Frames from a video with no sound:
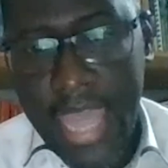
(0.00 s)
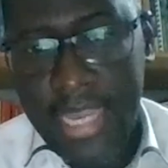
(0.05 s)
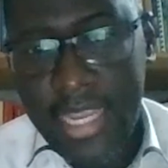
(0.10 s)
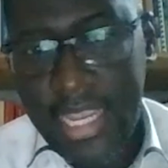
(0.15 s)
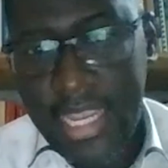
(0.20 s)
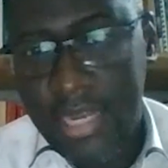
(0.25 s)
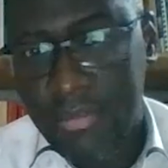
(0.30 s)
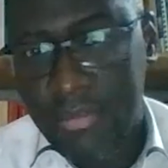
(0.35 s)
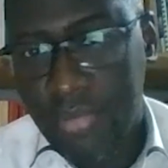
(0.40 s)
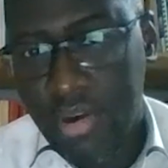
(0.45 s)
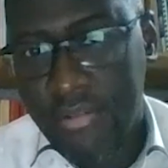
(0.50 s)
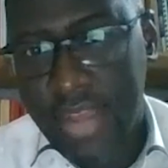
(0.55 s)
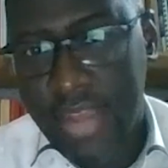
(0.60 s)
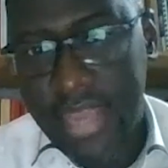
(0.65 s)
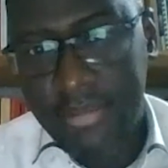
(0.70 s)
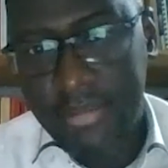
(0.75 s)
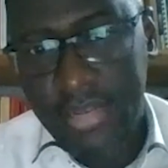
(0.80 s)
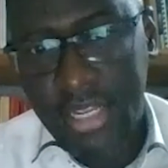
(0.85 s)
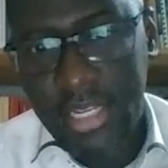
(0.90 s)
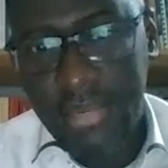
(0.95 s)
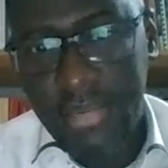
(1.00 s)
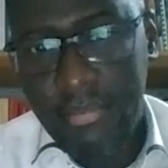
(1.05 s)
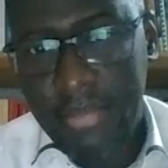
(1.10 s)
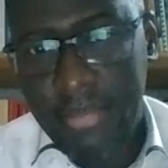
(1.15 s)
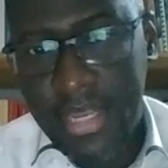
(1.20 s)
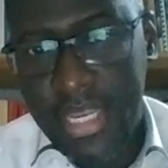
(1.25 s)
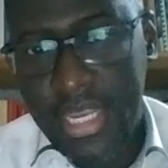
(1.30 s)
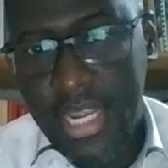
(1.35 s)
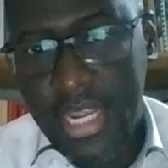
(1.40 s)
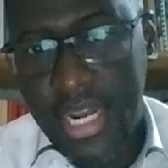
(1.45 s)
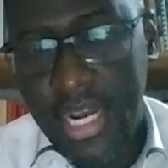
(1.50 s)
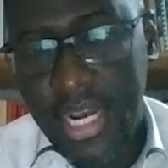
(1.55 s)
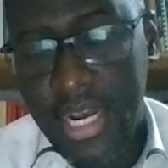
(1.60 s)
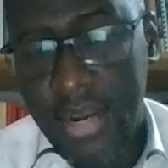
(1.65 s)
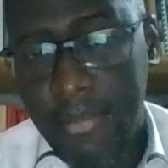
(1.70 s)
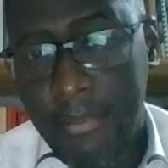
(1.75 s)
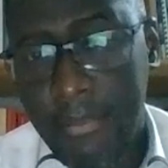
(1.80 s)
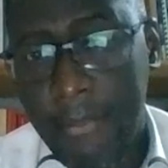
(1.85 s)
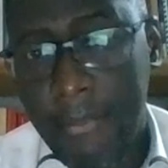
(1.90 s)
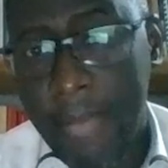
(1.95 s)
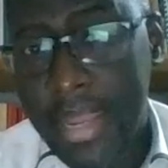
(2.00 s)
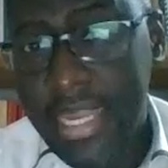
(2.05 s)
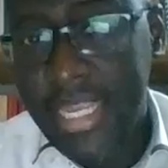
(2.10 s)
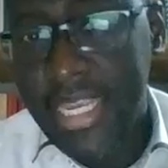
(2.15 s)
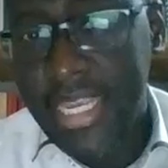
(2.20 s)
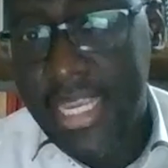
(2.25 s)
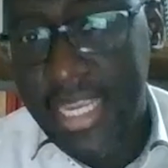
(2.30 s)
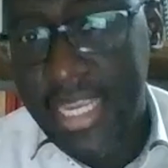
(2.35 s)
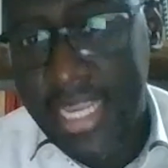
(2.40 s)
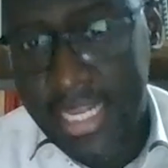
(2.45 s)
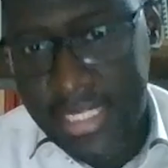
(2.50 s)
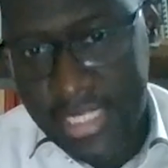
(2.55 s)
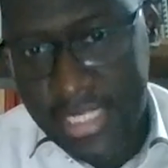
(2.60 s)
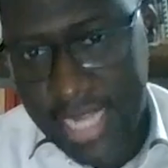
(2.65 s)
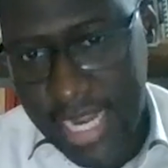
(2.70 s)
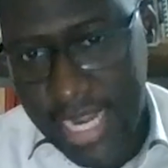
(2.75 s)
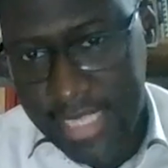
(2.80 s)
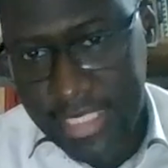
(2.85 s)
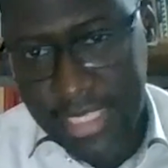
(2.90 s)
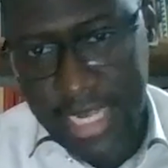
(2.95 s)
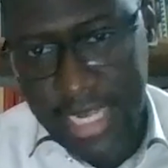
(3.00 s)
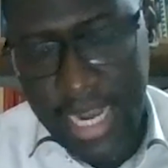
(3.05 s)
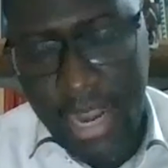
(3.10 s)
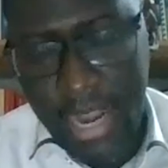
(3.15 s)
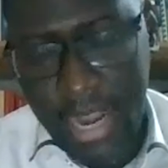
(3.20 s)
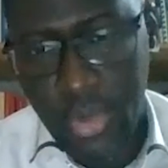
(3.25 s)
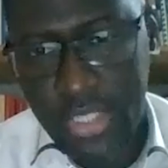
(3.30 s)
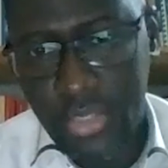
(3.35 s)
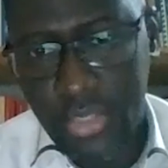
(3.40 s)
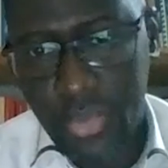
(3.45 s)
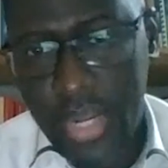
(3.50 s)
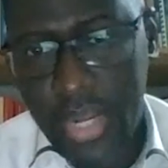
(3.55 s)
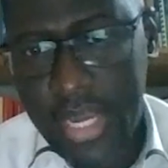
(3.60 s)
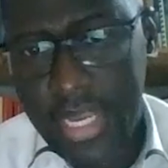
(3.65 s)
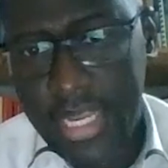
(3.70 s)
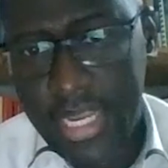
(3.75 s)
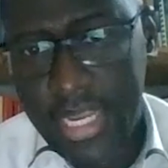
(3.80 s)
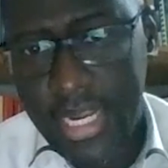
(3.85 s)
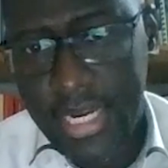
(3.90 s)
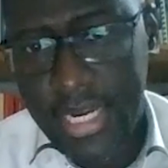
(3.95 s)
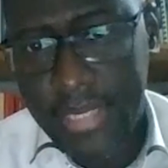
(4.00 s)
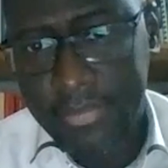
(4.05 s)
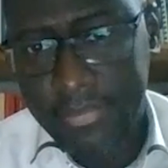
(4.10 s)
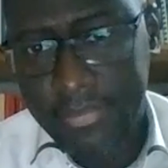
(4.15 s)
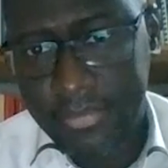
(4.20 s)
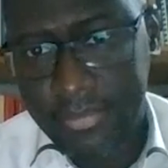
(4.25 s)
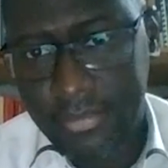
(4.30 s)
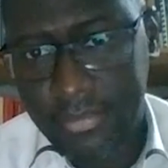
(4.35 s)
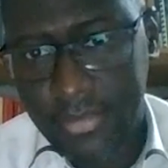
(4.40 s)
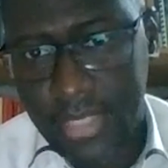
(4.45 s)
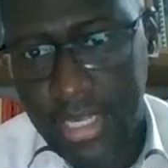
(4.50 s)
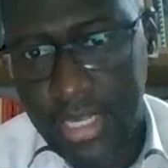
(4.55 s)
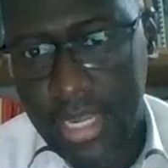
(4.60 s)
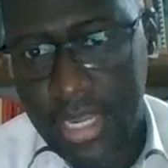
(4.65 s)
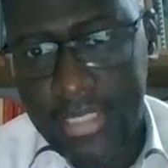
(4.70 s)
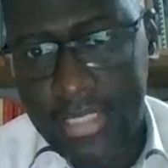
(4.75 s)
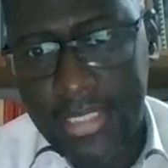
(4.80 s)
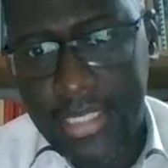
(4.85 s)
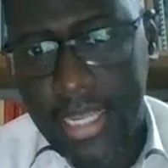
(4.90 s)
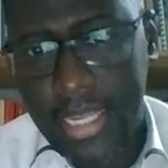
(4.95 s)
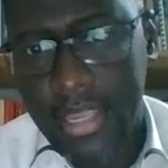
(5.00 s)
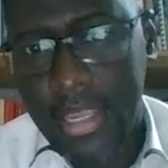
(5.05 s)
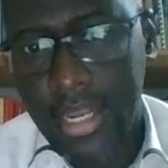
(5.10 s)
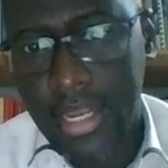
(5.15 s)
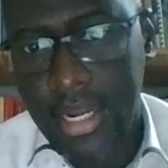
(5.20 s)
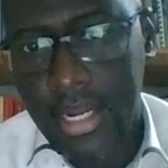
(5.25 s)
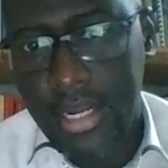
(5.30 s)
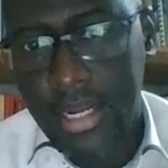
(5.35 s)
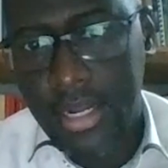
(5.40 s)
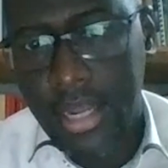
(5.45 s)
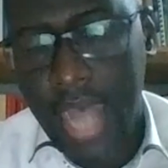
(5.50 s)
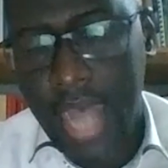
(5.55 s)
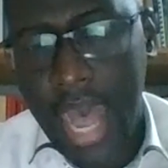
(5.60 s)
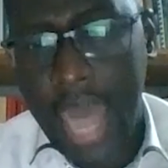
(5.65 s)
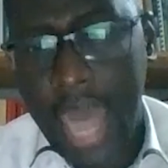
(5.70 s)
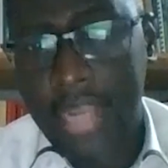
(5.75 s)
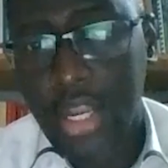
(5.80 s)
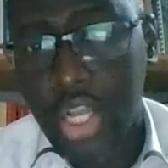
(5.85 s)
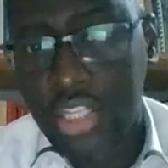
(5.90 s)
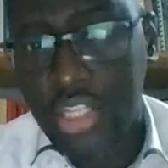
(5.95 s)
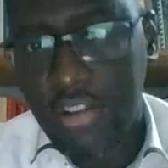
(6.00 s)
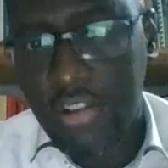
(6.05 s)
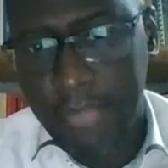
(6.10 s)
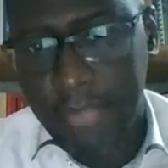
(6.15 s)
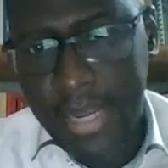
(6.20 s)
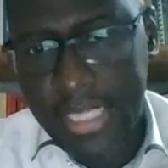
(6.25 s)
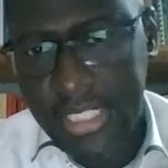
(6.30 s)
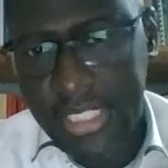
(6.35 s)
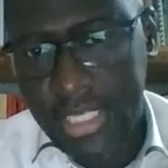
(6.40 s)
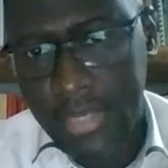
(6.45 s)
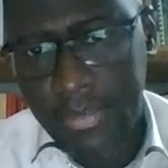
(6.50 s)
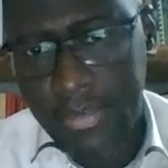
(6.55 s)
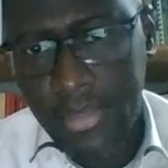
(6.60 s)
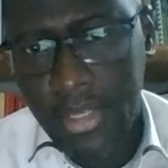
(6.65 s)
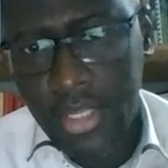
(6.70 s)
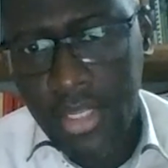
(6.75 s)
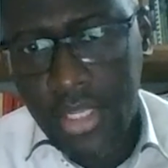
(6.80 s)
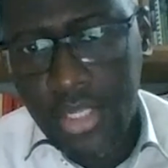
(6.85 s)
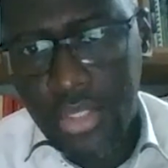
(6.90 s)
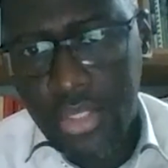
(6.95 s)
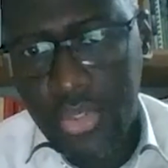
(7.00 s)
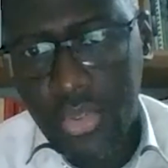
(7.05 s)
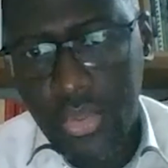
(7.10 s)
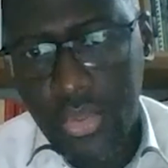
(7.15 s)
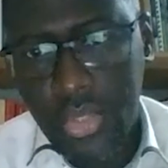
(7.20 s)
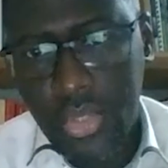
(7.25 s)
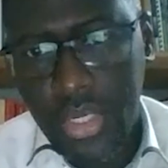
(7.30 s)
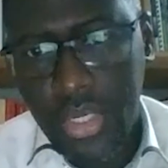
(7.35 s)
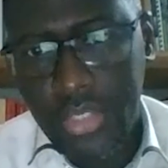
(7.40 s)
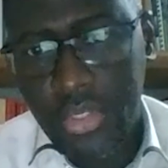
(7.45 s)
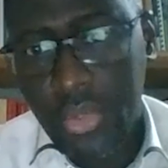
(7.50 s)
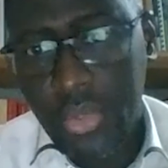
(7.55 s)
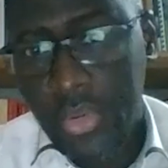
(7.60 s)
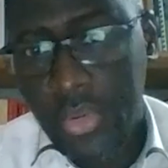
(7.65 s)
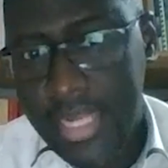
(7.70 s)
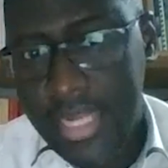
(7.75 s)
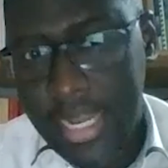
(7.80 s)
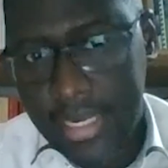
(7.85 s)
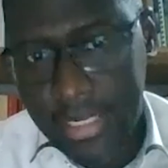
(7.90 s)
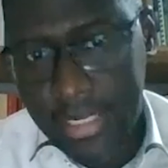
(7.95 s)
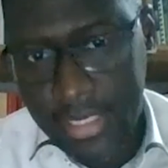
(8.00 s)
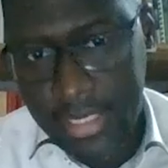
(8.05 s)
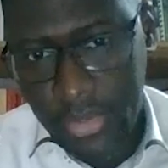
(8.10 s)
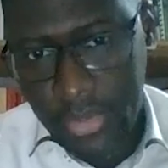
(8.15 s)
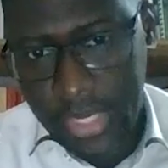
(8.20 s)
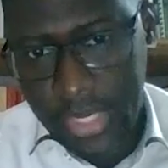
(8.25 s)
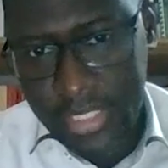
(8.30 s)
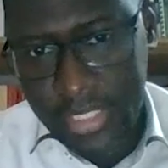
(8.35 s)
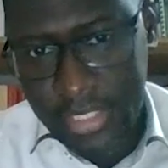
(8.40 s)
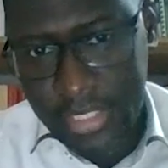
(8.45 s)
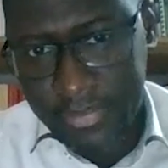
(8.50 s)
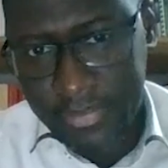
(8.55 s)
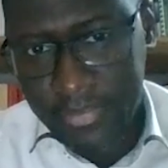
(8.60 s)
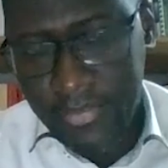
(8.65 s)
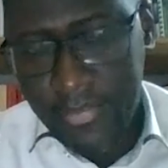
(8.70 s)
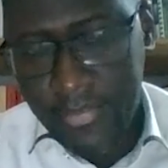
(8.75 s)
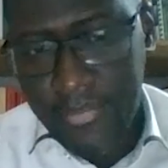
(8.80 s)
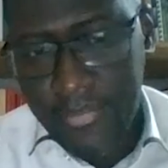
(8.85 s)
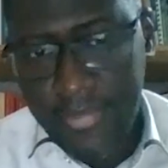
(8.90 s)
And it provided me many insights. I was really, had a lot of pleasure to read that literature.